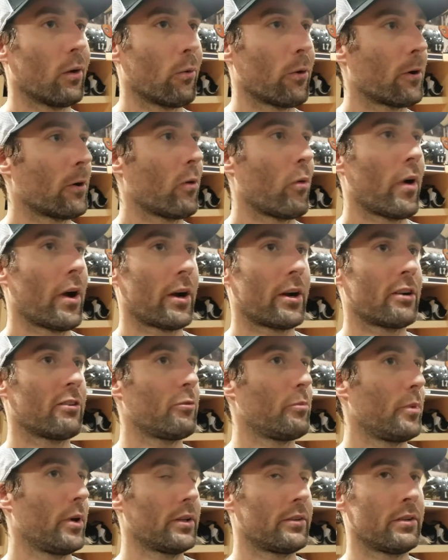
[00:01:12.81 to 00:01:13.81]
we're aware
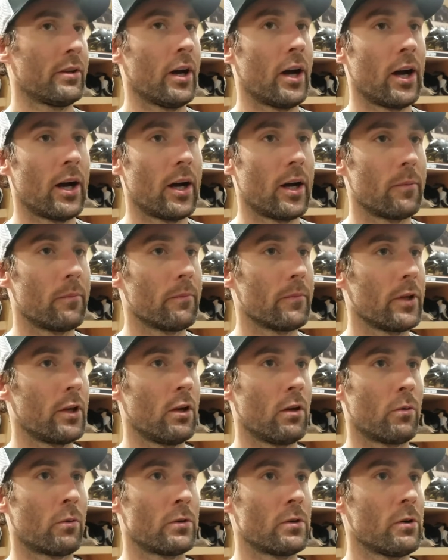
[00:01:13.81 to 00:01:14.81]
of, but um, you
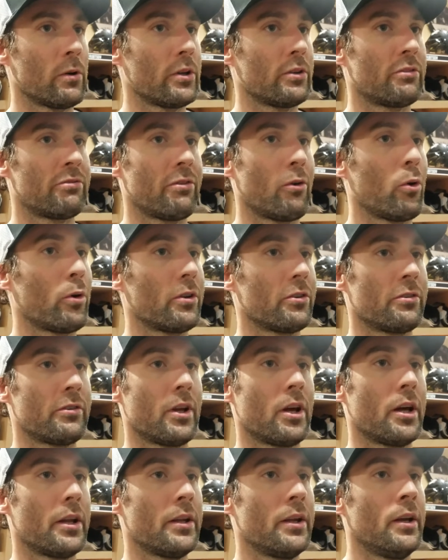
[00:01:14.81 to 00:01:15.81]
know, we're always focused
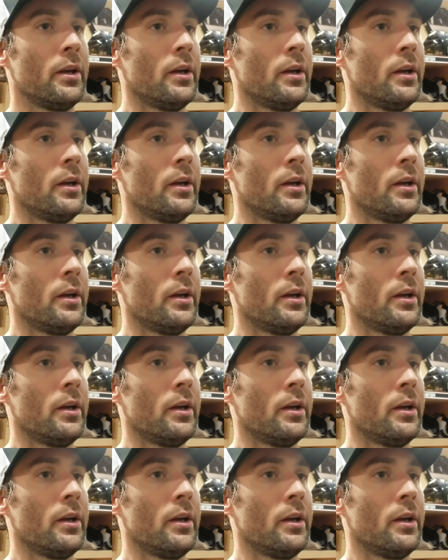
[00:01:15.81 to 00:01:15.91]
on.